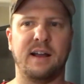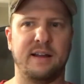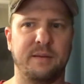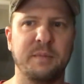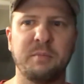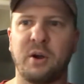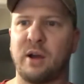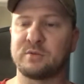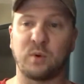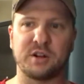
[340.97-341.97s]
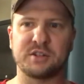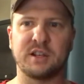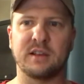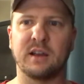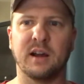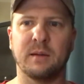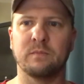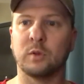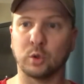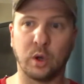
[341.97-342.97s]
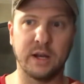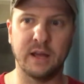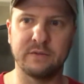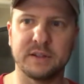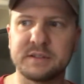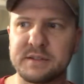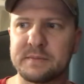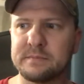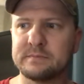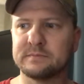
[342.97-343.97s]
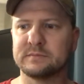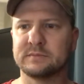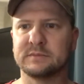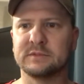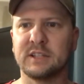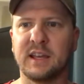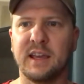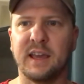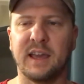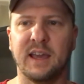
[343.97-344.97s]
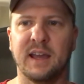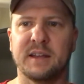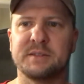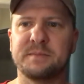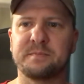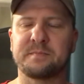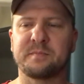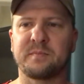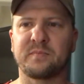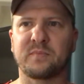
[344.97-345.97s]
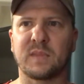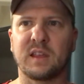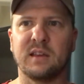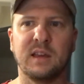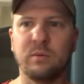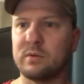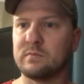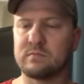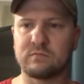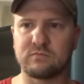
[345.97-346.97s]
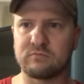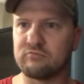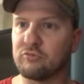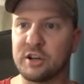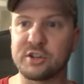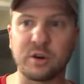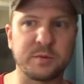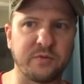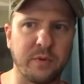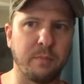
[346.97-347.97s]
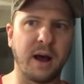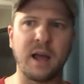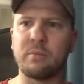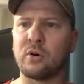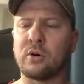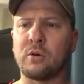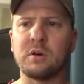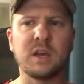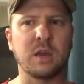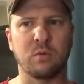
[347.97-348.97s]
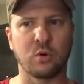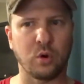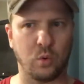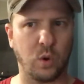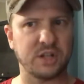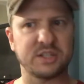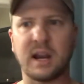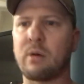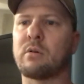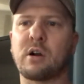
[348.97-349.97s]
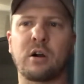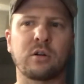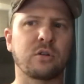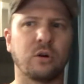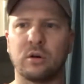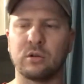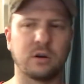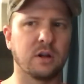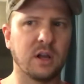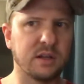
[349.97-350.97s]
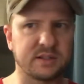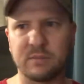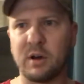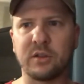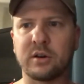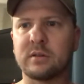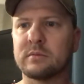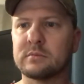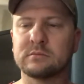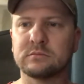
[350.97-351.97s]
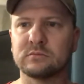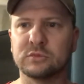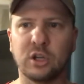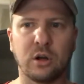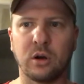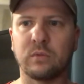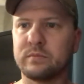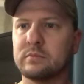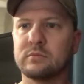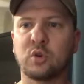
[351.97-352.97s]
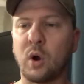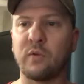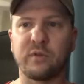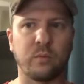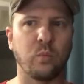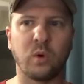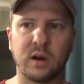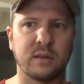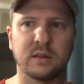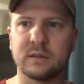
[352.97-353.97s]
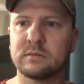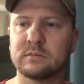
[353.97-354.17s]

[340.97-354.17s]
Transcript: Remember I was watching Lloyd Evans, and he would read a scripture from the Bible, he would quote a Watchtower article or some other, quote from one of the